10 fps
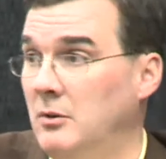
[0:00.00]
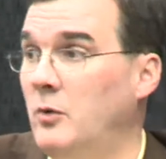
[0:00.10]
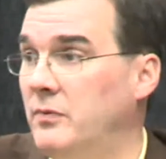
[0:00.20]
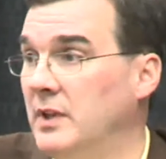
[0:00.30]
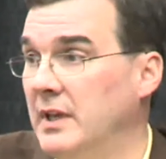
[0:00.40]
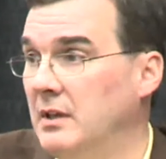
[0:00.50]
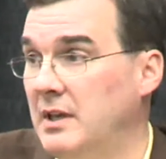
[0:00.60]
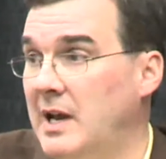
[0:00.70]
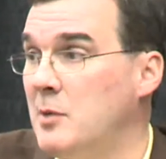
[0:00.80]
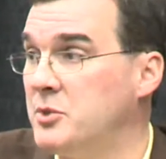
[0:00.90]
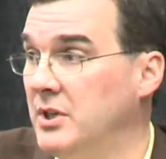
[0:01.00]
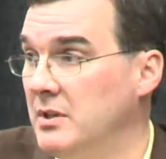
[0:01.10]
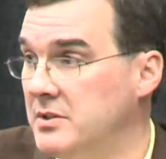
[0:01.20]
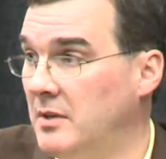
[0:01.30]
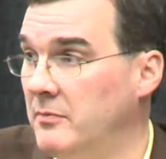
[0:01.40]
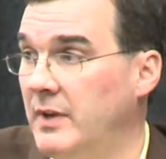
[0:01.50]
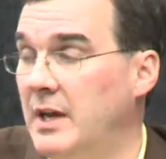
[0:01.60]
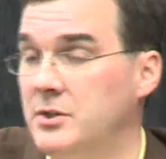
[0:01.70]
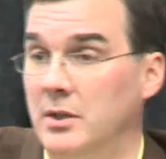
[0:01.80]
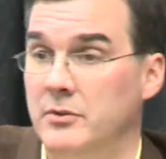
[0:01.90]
hopefully adoption in some fashion.